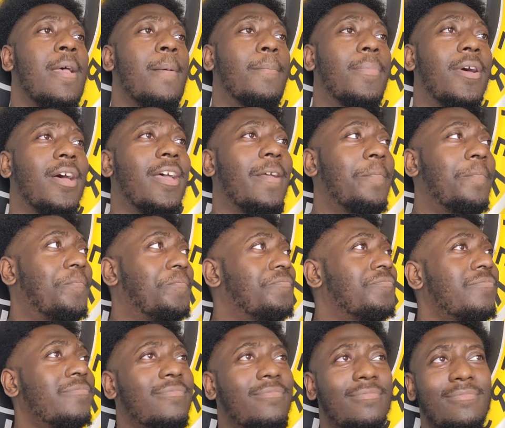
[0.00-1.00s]
But
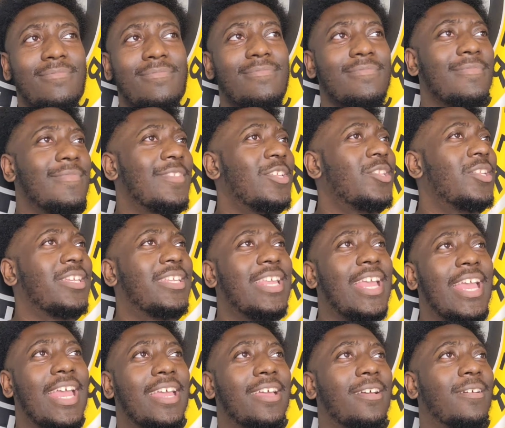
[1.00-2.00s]
you look
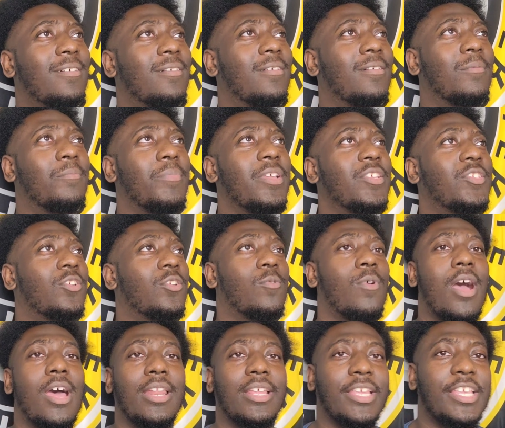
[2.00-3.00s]
at Ben
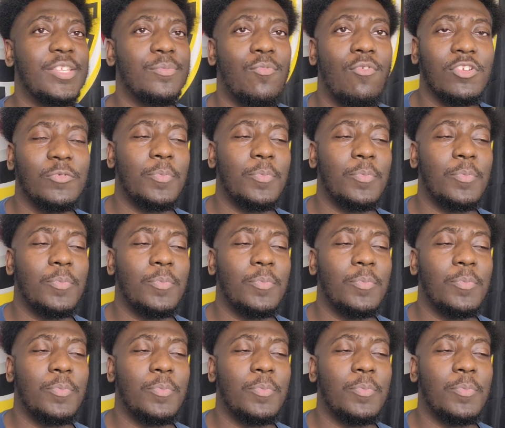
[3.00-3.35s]
Skoranek, he's more a